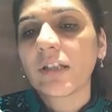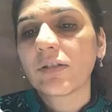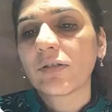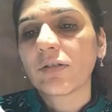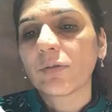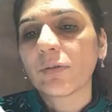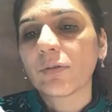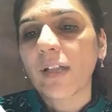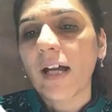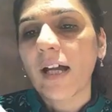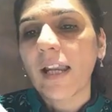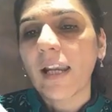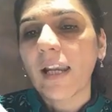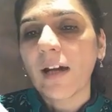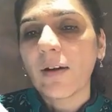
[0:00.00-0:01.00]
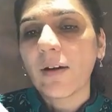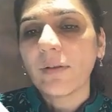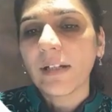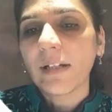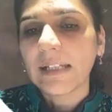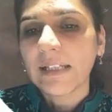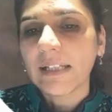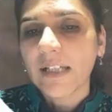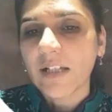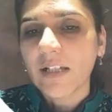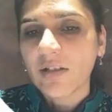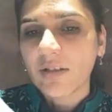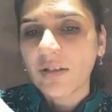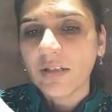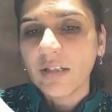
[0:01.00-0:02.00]
So the allow
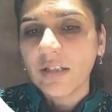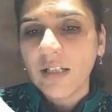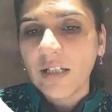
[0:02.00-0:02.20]
delegation